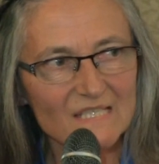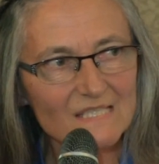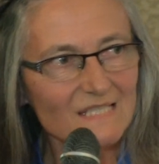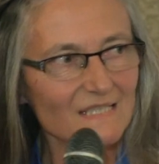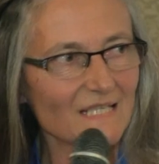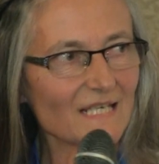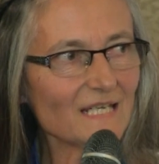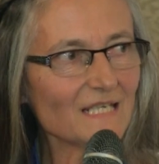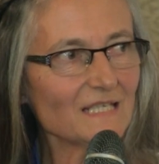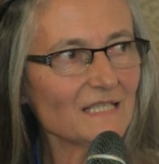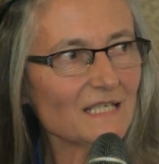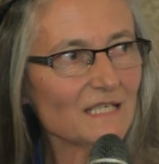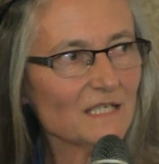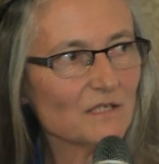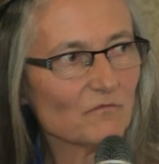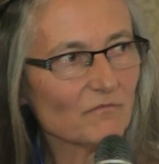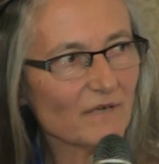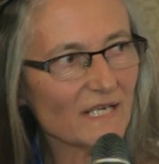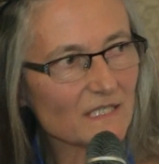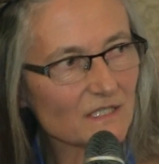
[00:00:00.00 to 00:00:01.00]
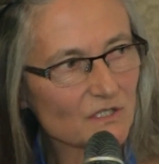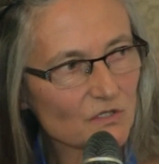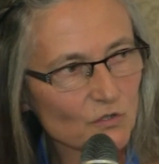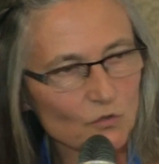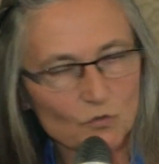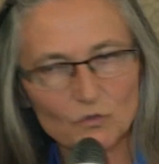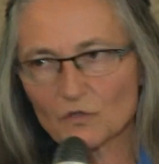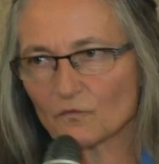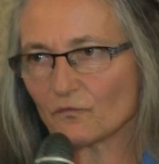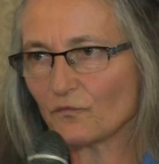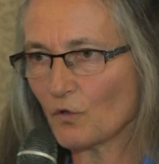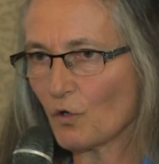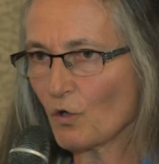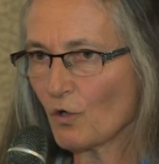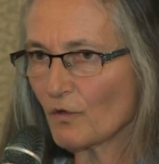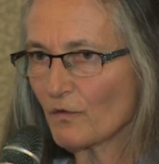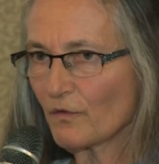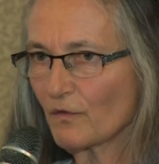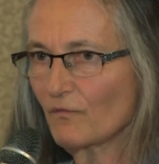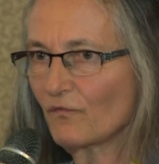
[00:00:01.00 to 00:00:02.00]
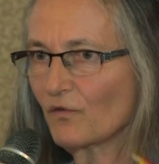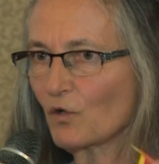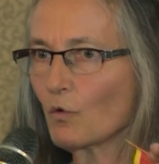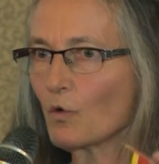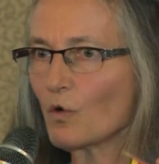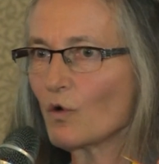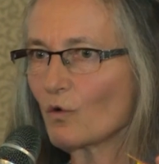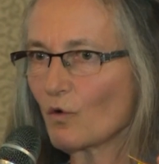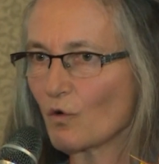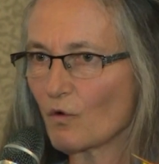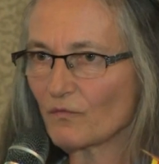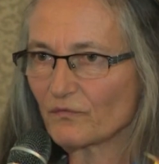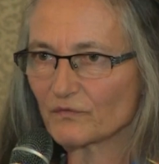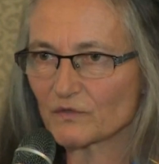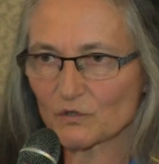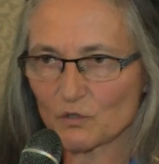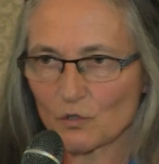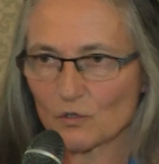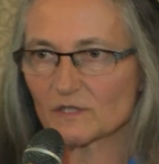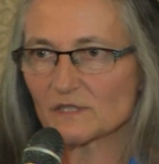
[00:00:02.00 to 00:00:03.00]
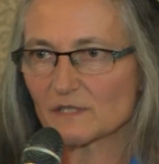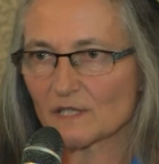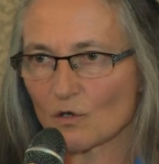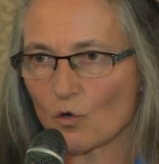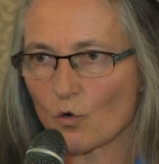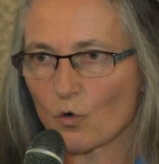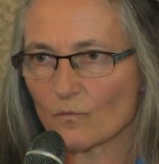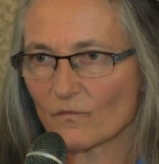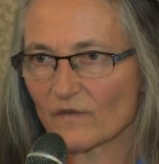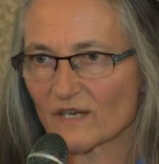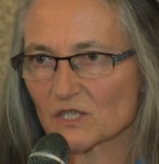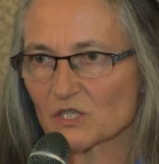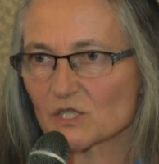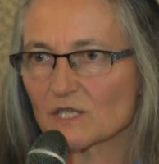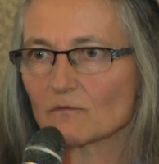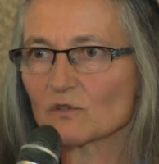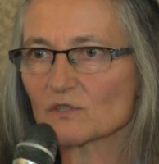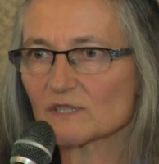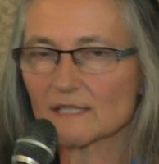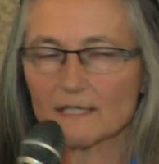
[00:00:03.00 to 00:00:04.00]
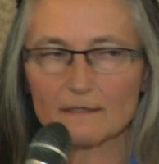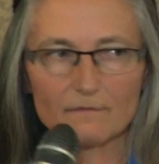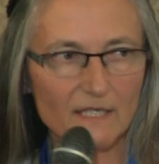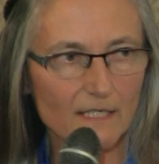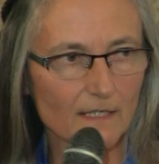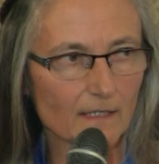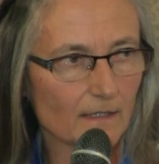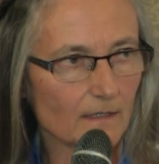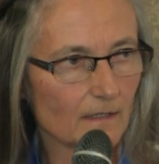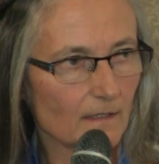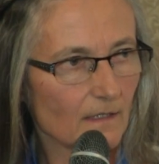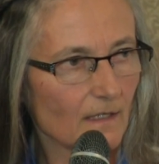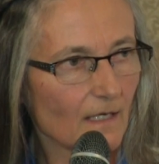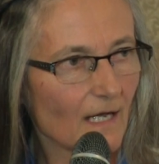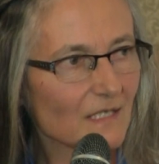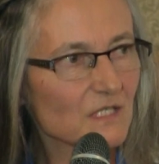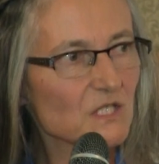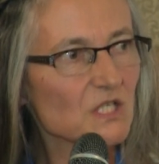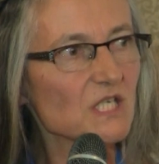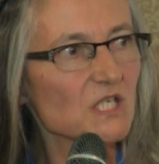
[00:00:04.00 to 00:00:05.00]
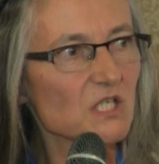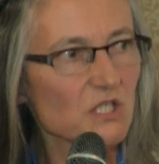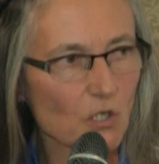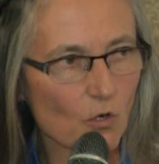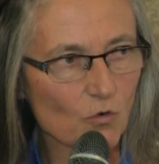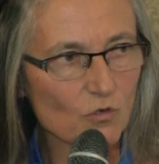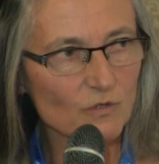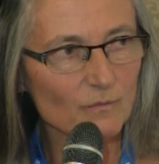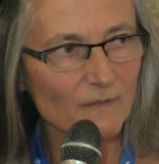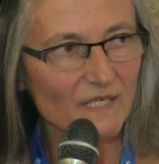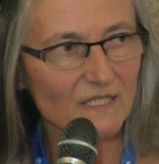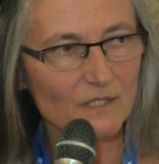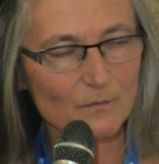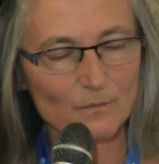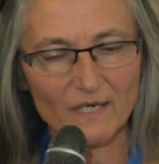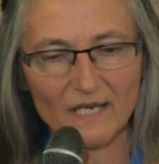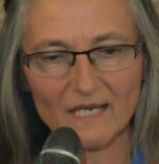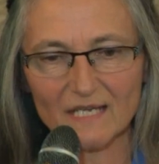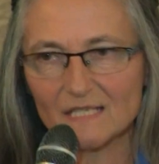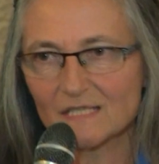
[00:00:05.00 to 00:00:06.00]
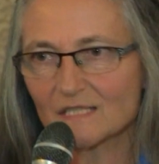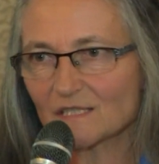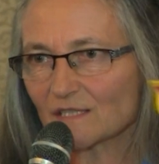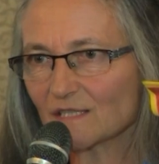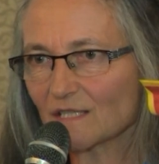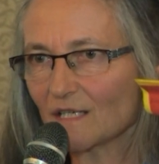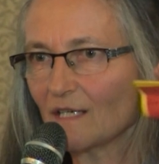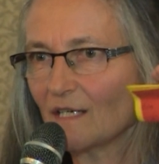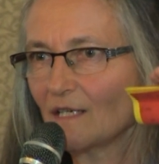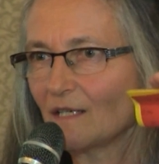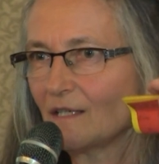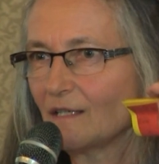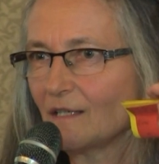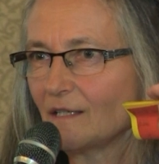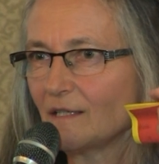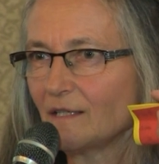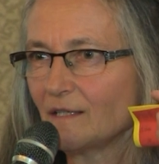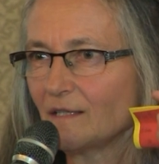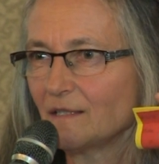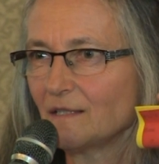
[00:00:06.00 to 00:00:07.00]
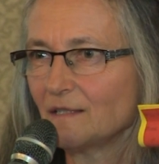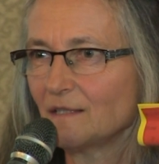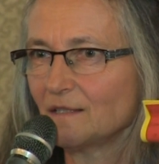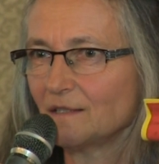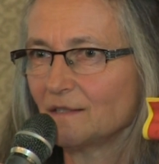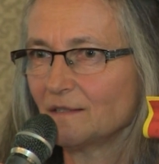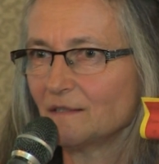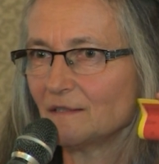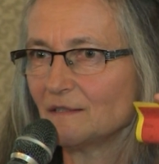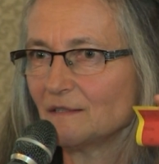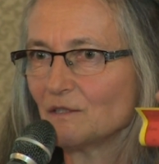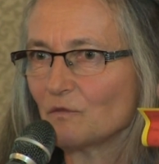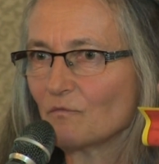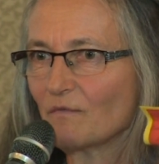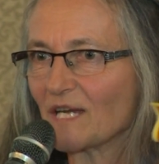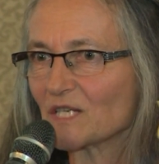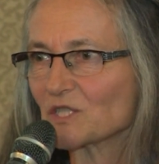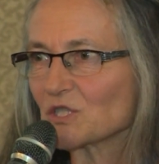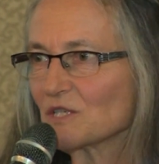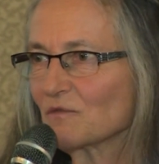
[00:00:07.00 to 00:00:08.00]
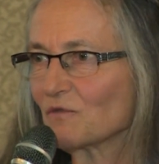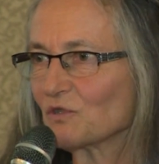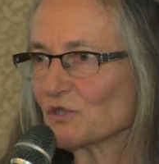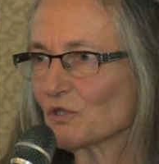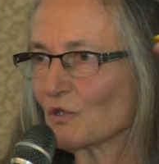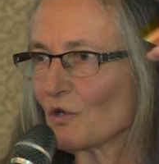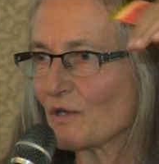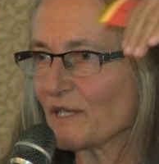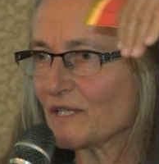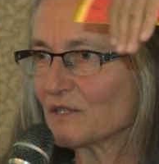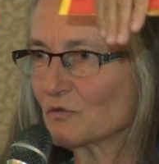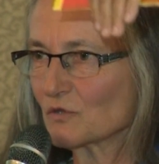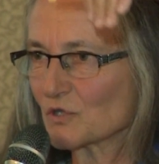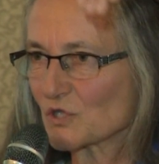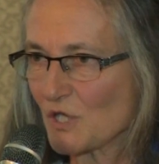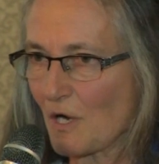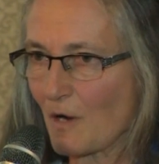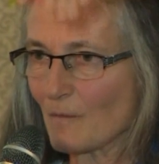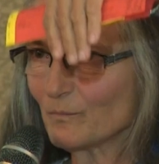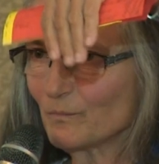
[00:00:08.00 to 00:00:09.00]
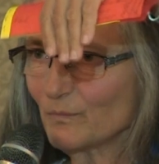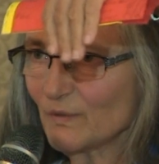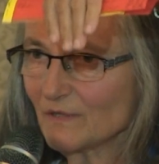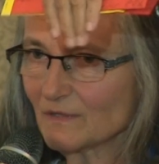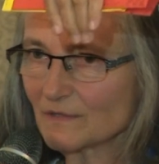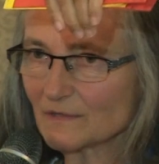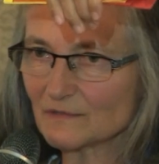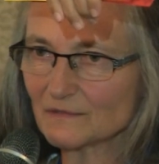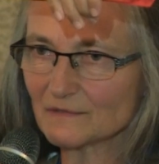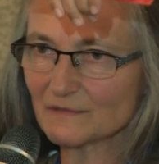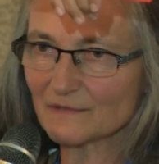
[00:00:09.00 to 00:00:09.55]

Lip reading: This lady went to the fourth floor of the nursing home where she was living, and she showed me the place where she was going to jump.